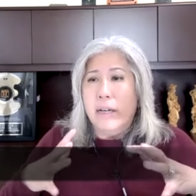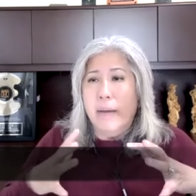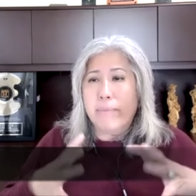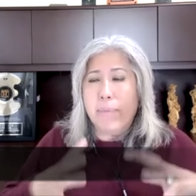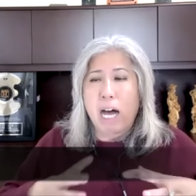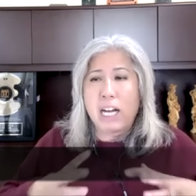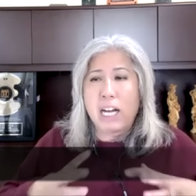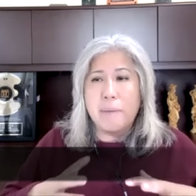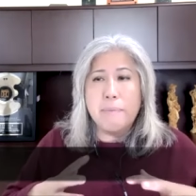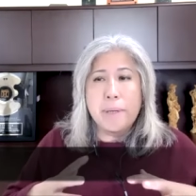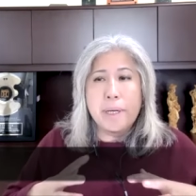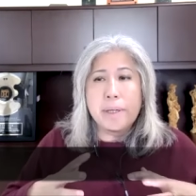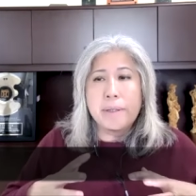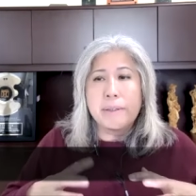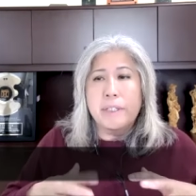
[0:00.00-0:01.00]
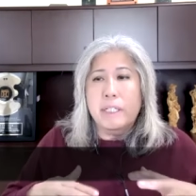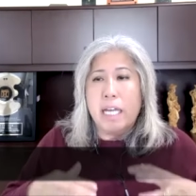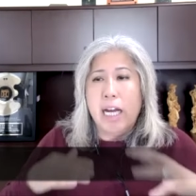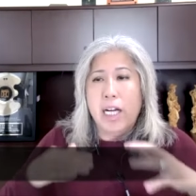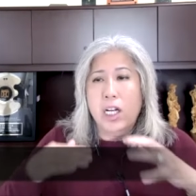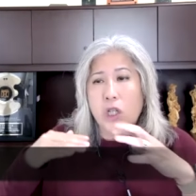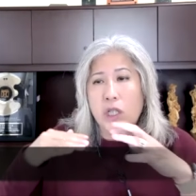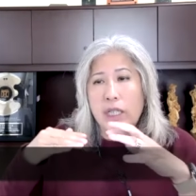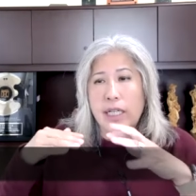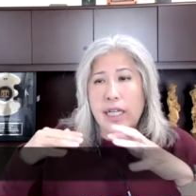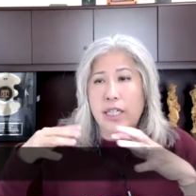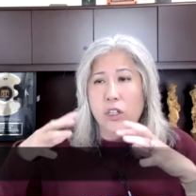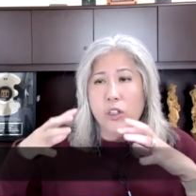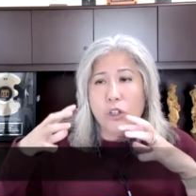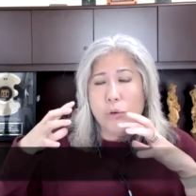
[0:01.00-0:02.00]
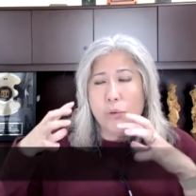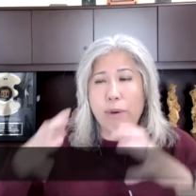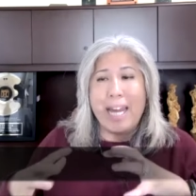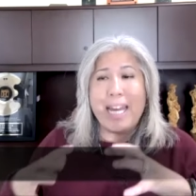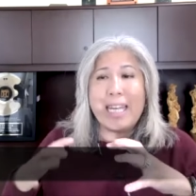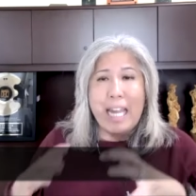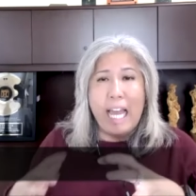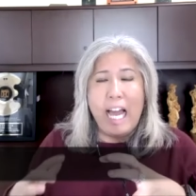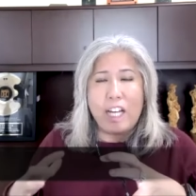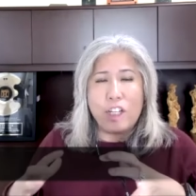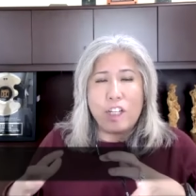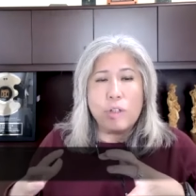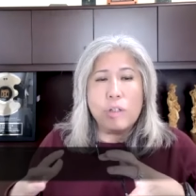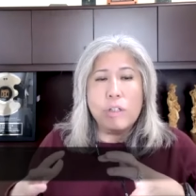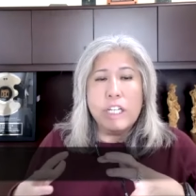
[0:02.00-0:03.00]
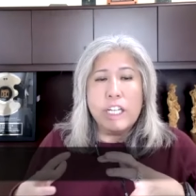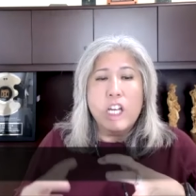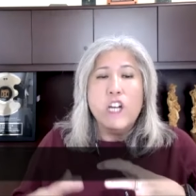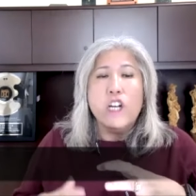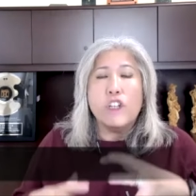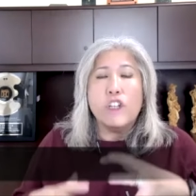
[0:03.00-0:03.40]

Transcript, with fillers: body build and look and look great naturally